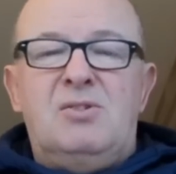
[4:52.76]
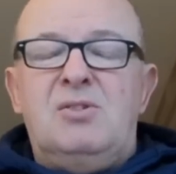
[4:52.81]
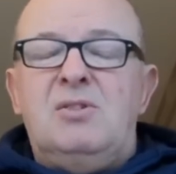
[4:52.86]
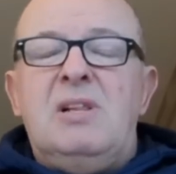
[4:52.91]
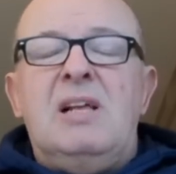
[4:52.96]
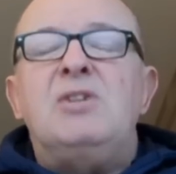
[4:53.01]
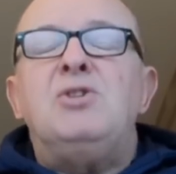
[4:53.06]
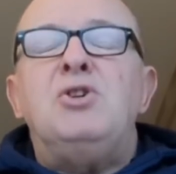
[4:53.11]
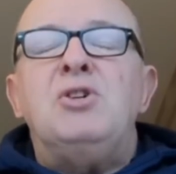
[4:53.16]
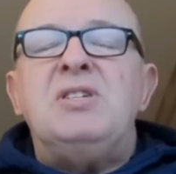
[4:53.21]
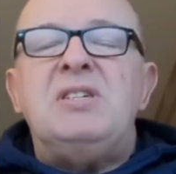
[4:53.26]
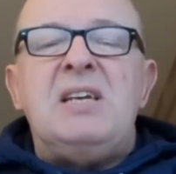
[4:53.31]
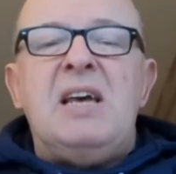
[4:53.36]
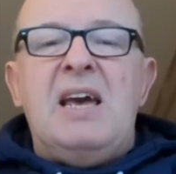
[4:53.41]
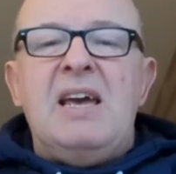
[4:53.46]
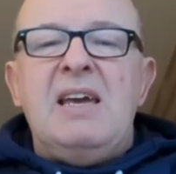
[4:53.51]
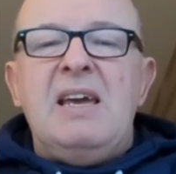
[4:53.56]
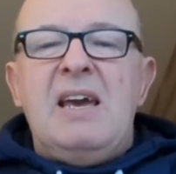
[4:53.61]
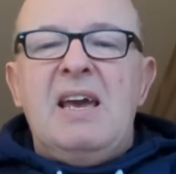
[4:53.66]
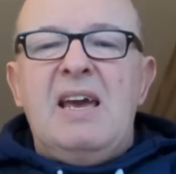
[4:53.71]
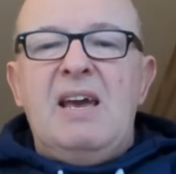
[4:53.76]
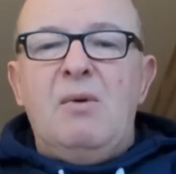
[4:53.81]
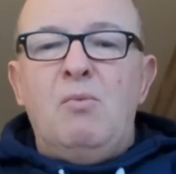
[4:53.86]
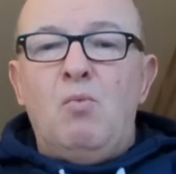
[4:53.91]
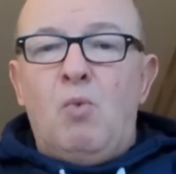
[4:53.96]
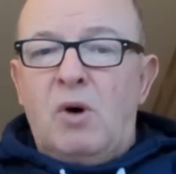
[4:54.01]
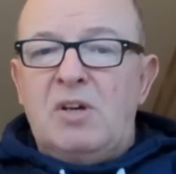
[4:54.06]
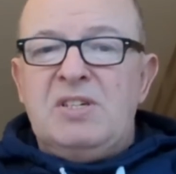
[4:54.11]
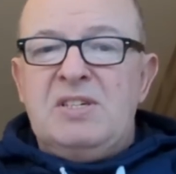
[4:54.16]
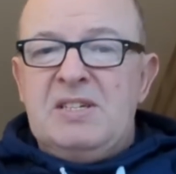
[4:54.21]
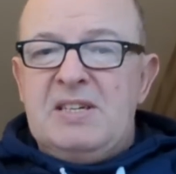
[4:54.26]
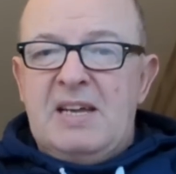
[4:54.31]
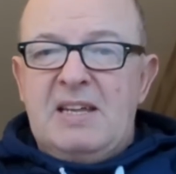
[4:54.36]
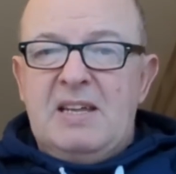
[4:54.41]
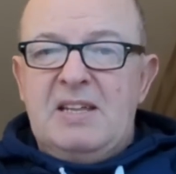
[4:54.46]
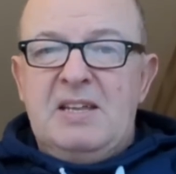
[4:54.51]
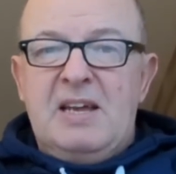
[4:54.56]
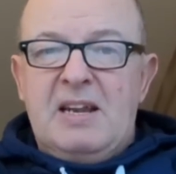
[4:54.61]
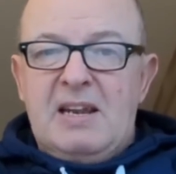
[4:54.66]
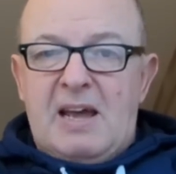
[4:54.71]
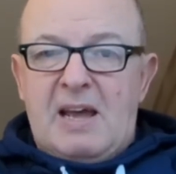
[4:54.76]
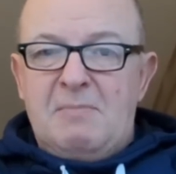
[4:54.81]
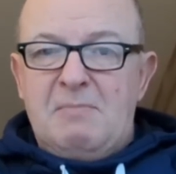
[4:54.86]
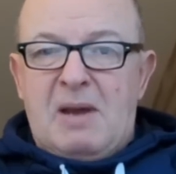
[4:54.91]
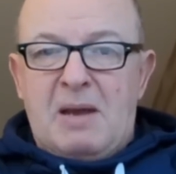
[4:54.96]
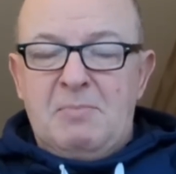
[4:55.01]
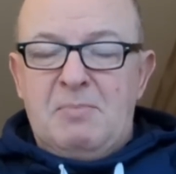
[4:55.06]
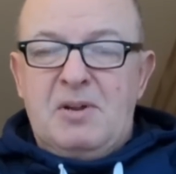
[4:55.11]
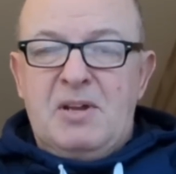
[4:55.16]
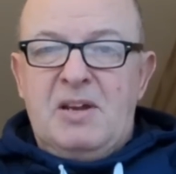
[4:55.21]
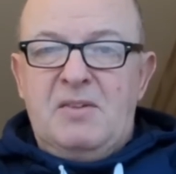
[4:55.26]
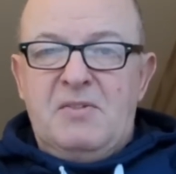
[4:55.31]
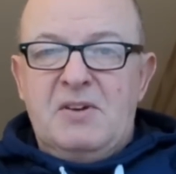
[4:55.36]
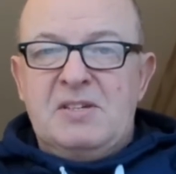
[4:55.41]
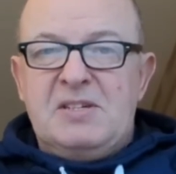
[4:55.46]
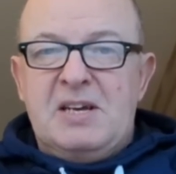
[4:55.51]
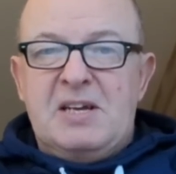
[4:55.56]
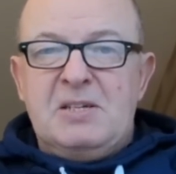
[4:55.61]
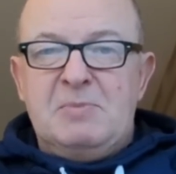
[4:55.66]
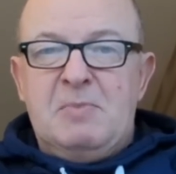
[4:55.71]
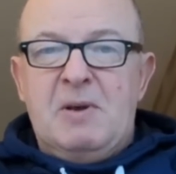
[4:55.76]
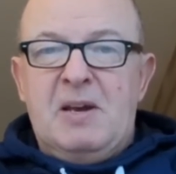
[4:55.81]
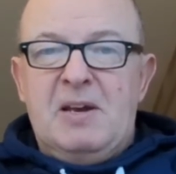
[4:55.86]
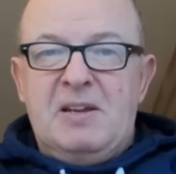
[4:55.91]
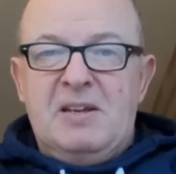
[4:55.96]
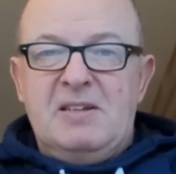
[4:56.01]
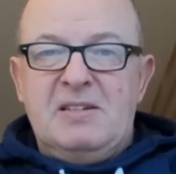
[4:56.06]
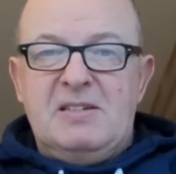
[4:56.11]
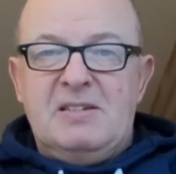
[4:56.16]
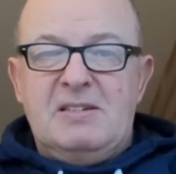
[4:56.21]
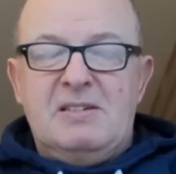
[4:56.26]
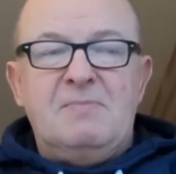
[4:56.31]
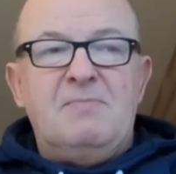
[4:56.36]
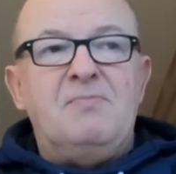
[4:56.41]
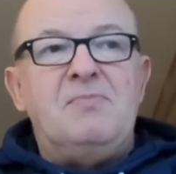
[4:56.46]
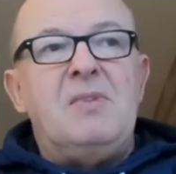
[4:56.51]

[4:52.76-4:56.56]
Let's just say it wasn't anything like my previous experience.